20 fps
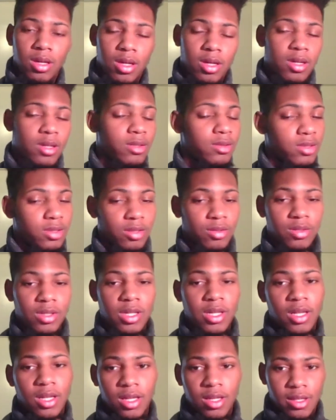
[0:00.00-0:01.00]
So
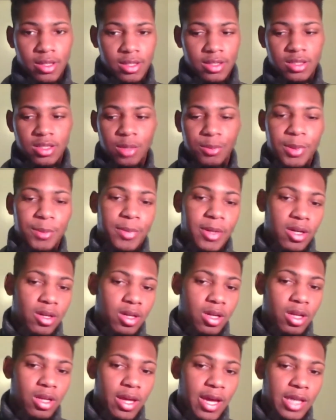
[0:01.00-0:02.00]
yeah, and it's gonna be better than
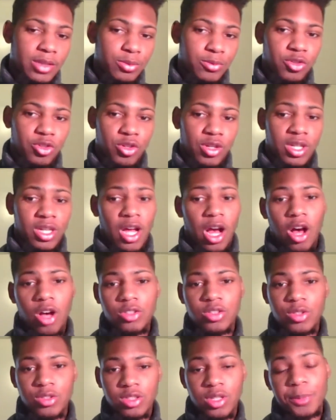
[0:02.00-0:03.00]
the last review, and
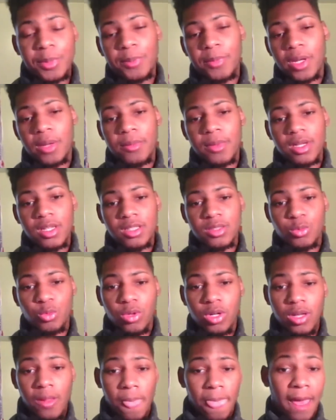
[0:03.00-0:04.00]
also it's gonna be better because
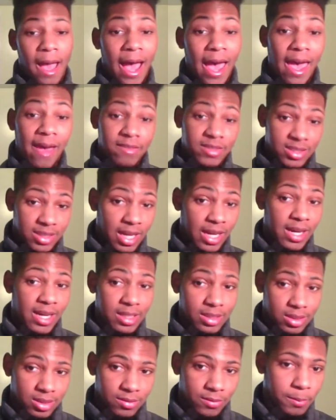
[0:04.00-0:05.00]
one, I have
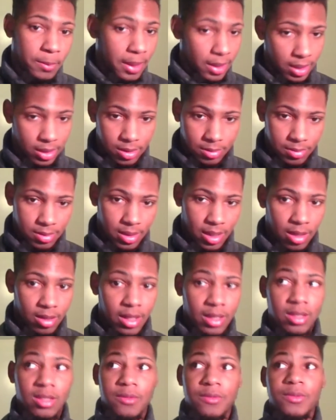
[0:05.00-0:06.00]
stands for my Gundams now.
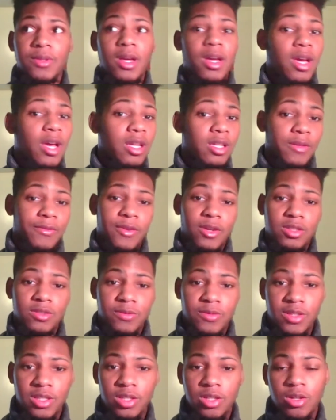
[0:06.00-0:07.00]
Like the the first
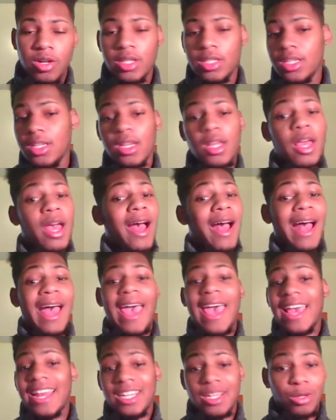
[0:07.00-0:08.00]
video I did, I
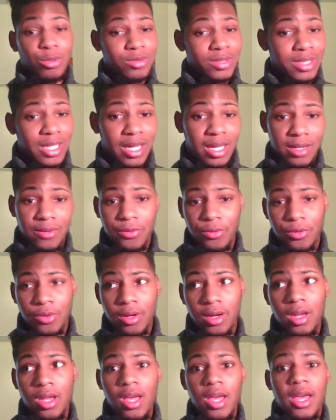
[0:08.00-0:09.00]
had no stand for
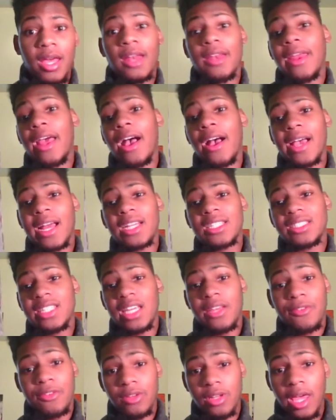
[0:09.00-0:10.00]
it and now I got to
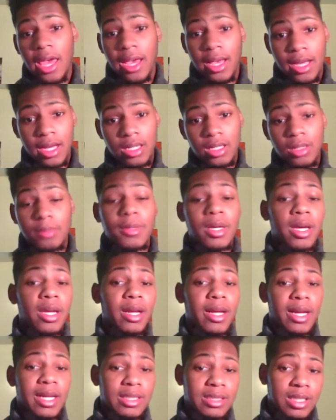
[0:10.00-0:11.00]
stand for that Gundam, and
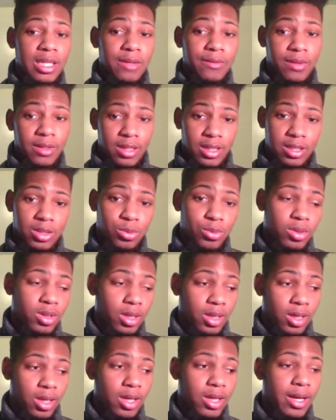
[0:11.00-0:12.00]
I got to stand for this one,
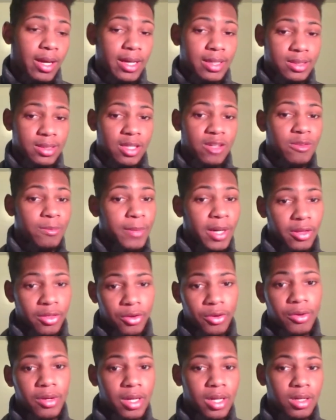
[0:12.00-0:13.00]
and I got to stand for my
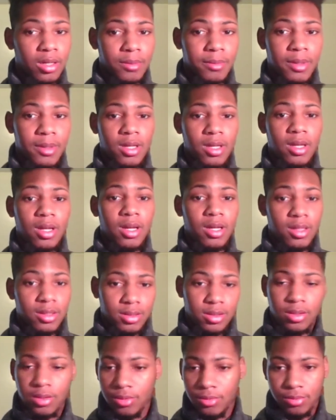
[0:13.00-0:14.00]
third Gundam.
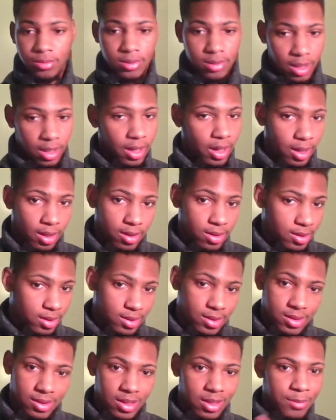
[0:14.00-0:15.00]
So yeah,
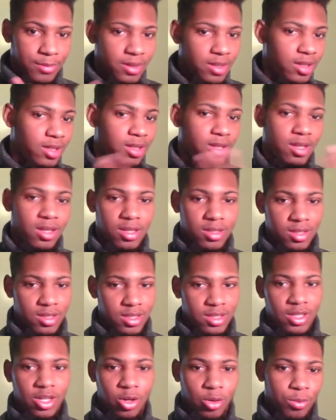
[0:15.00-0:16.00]
this is gonna be
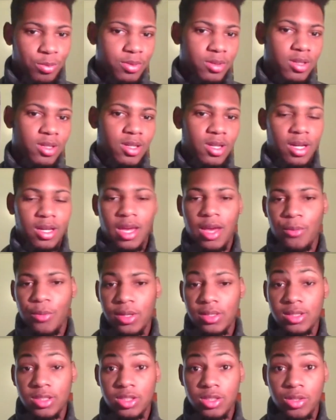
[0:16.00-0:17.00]
dope. Can't
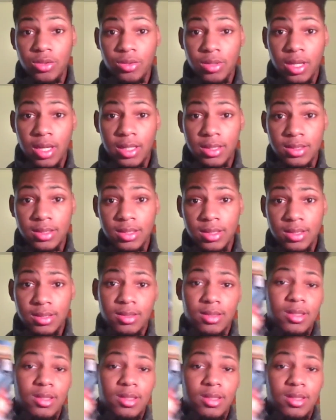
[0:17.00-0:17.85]
wait to show you guys this.